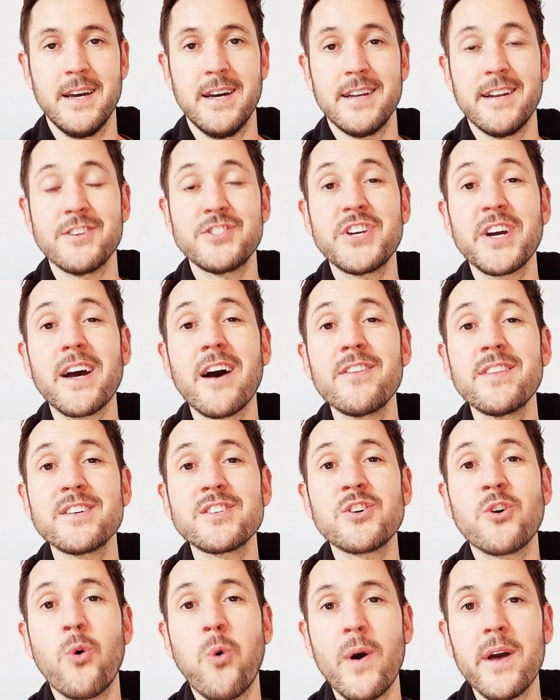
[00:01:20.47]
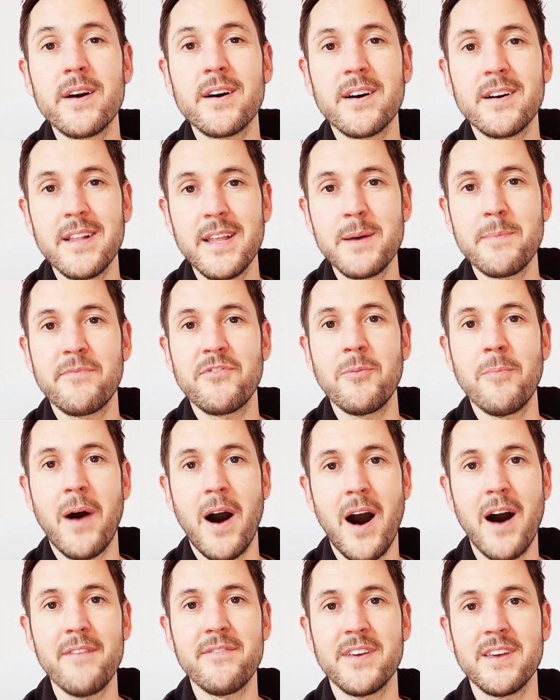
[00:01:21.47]
Now check out this quick clip from
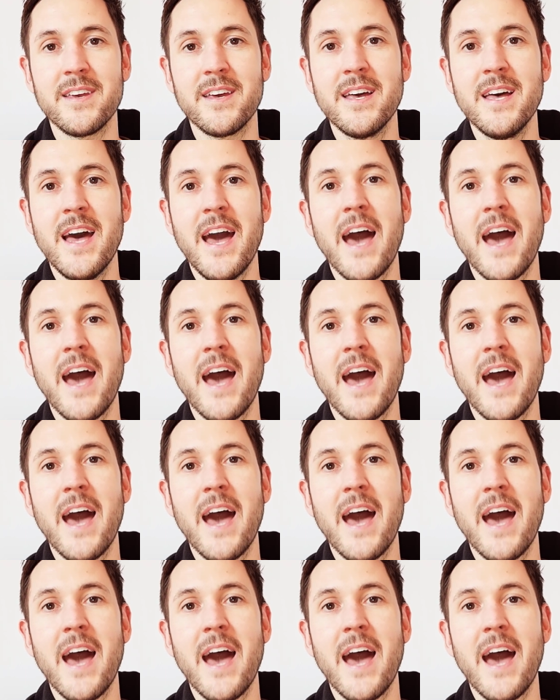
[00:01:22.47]
HAVI,